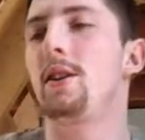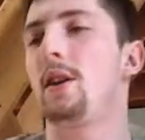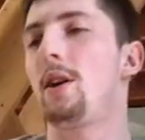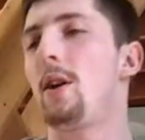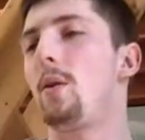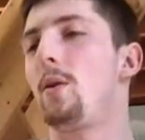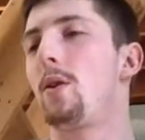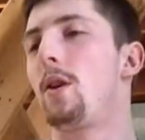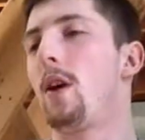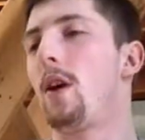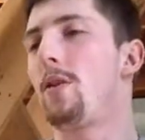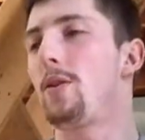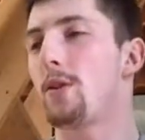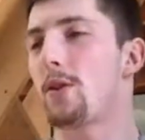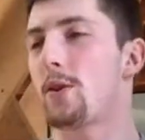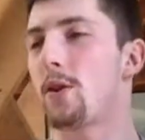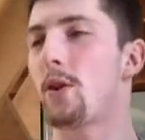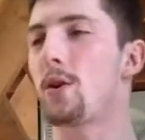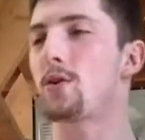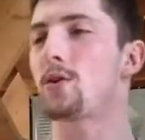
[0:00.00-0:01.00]
or other
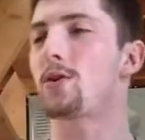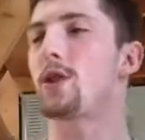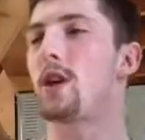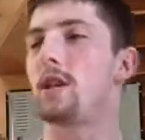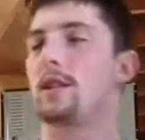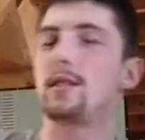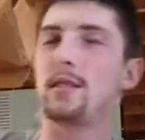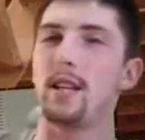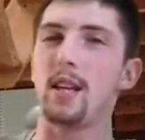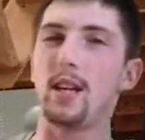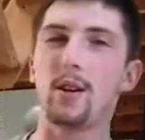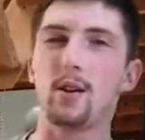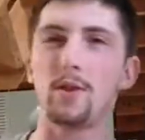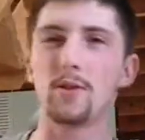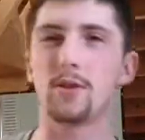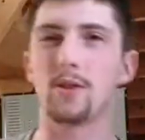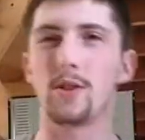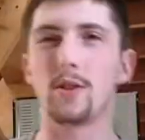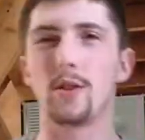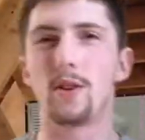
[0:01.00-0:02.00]
Kershaw
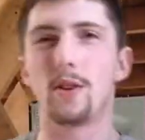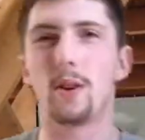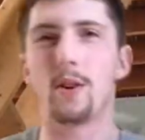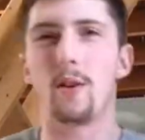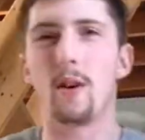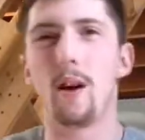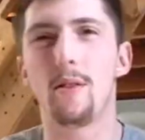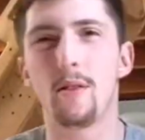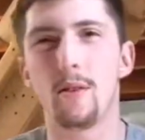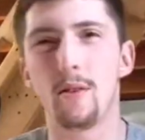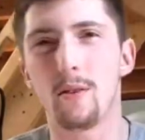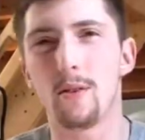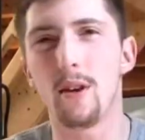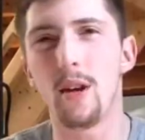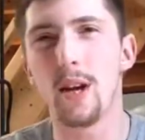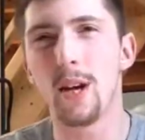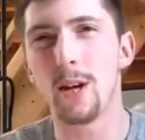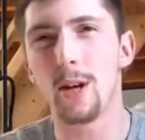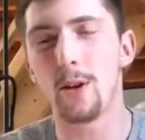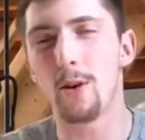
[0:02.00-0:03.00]
steels or other,
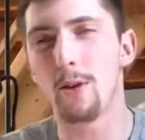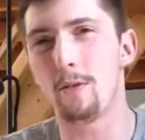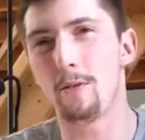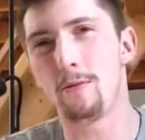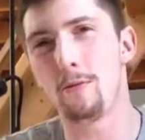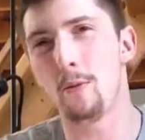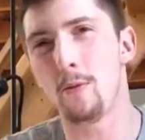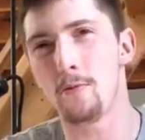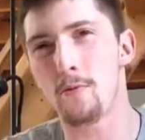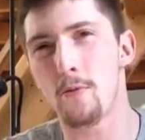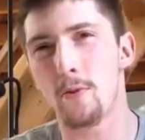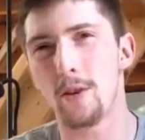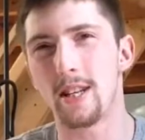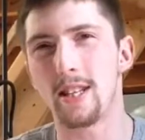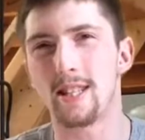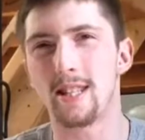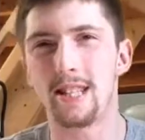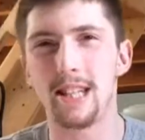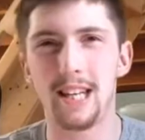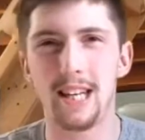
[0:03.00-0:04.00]
your
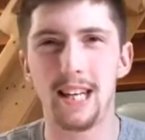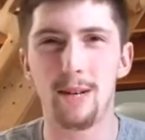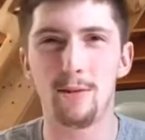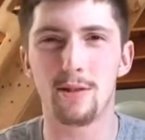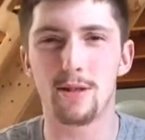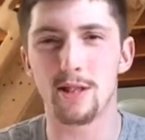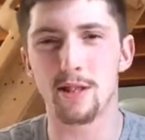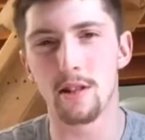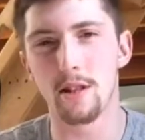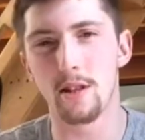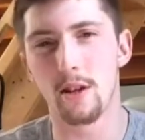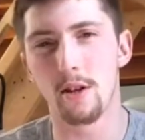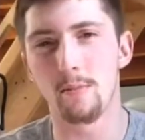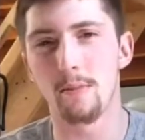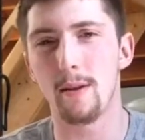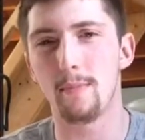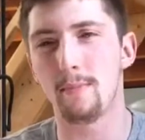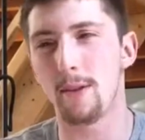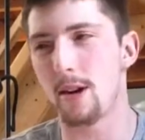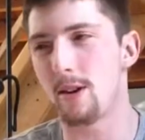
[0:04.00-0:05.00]
440C, which is a little
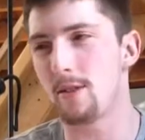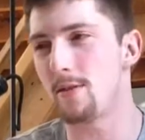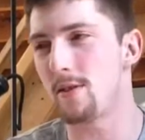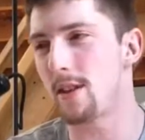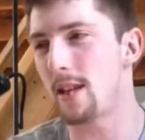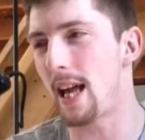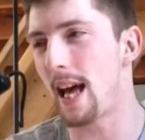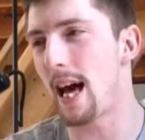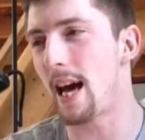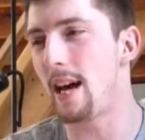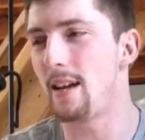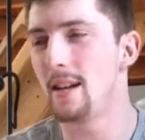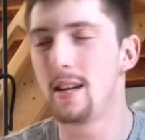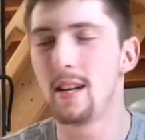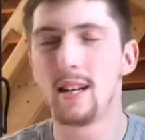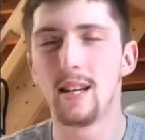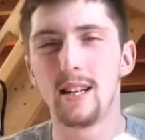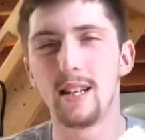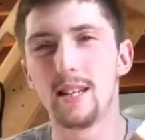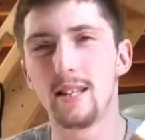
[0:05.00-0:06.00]
bit better than that,
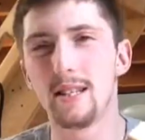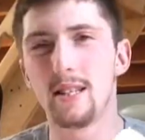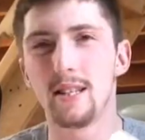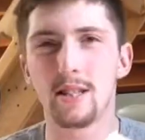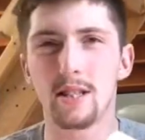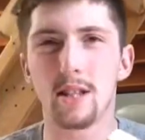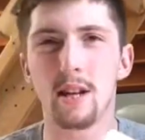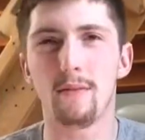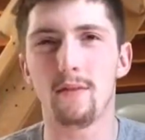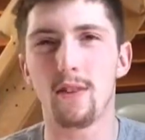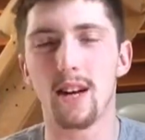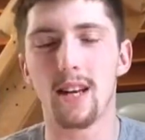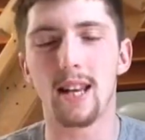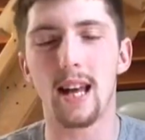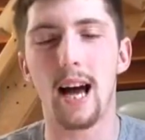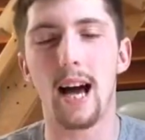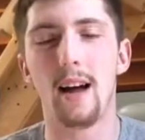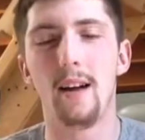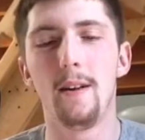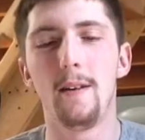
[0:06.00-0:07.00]
stuff like
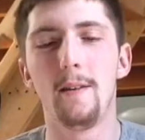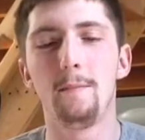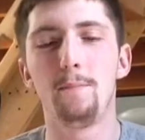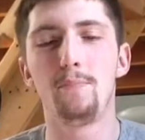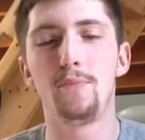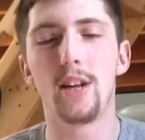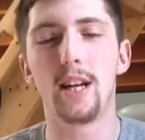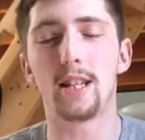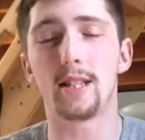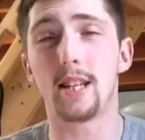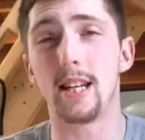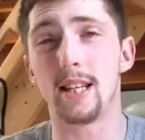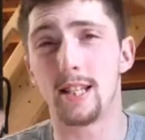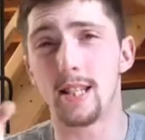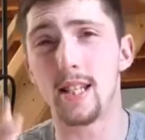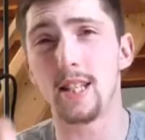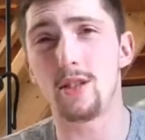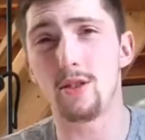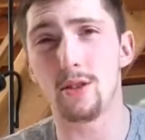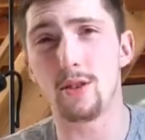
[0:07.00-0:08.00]
that.
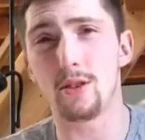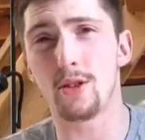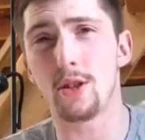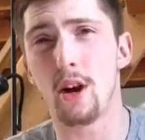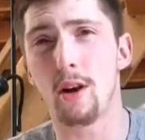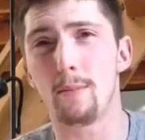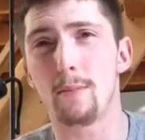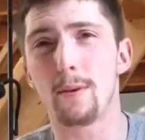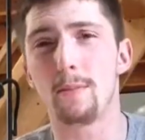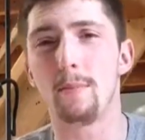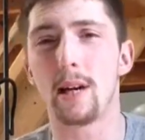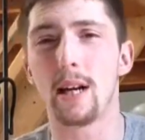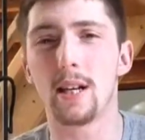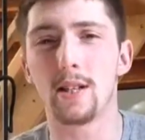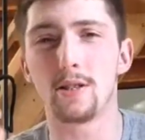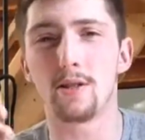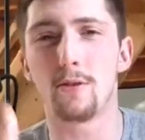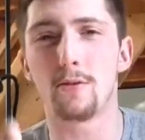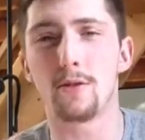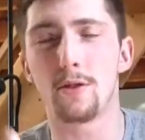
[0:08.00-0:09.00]
It's easier to sharpen
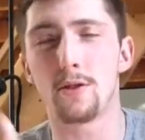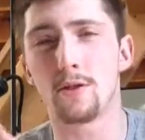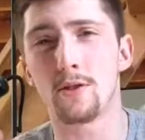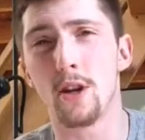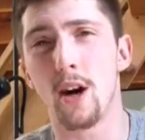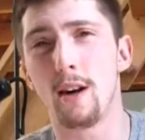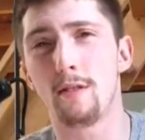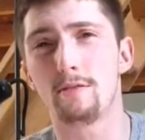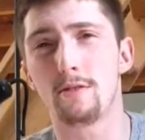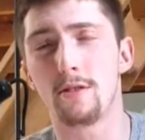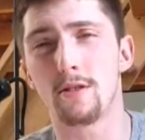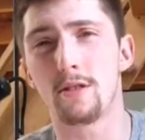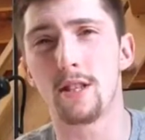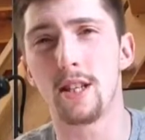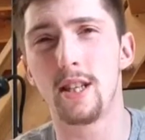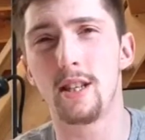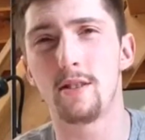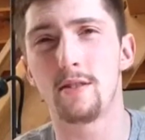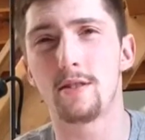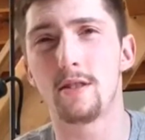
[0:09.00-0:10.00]
because those are softer
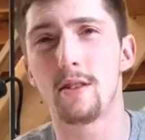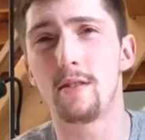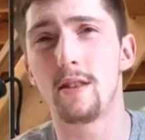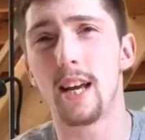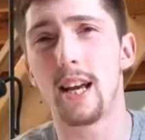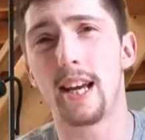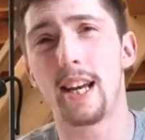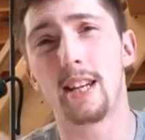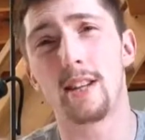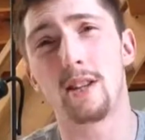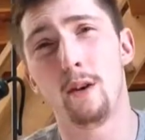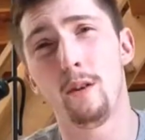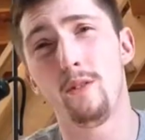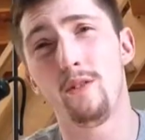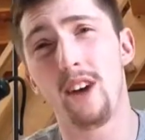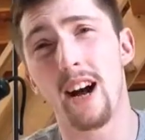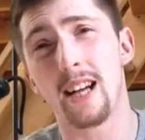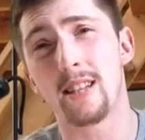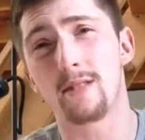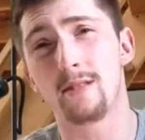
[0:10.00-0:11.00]
steels. They get dull
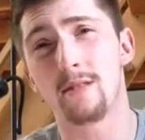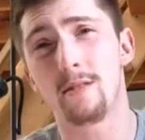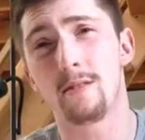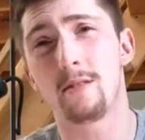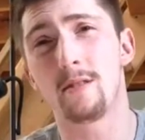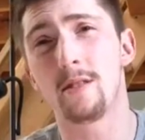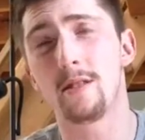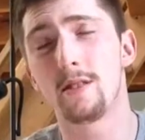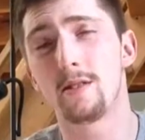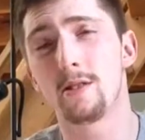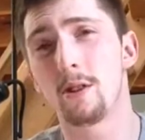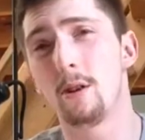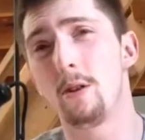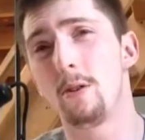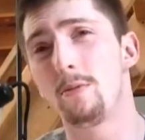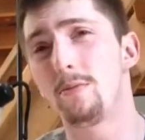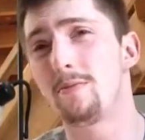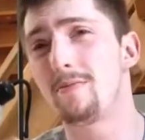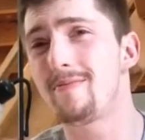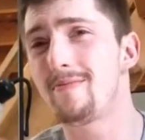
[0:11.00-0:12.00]
faster,
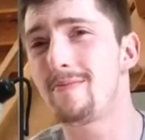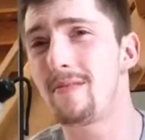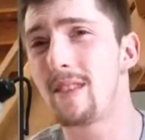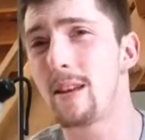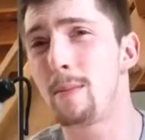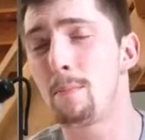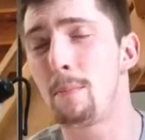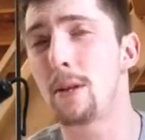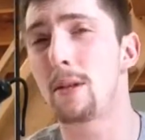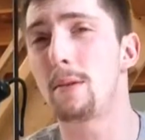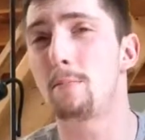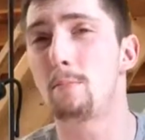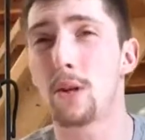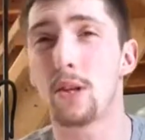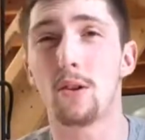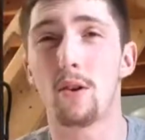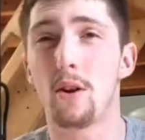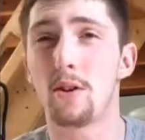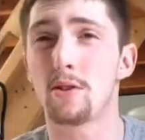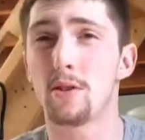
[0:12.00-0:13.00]
so, but
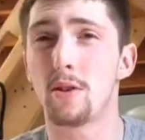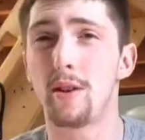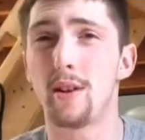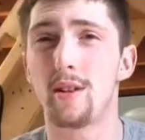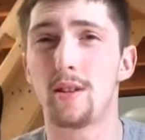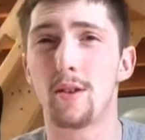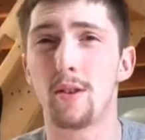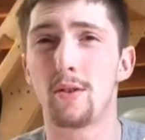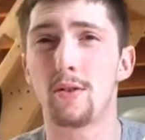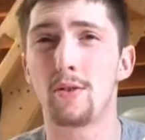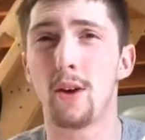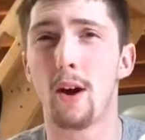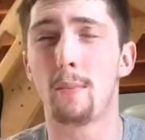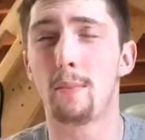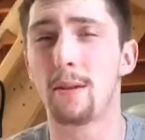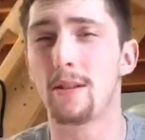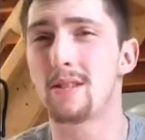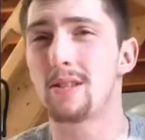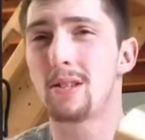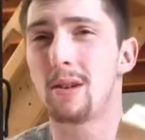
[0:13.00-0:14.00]
they're also easier to
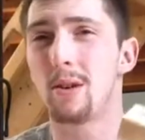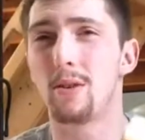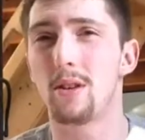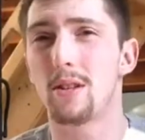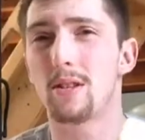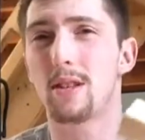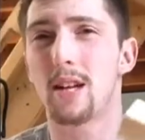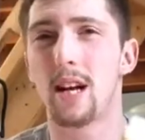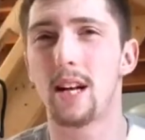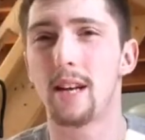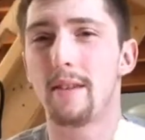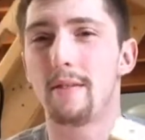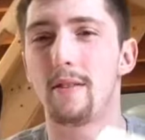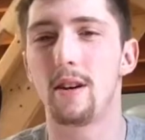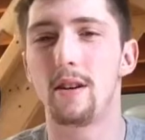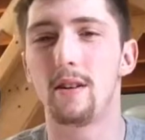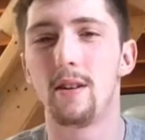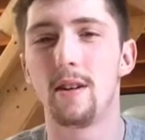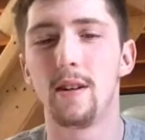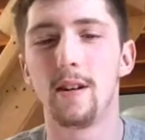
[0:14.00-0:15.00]
sharpen. So that's kind of
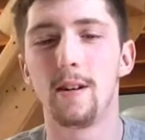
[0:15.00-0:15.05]
a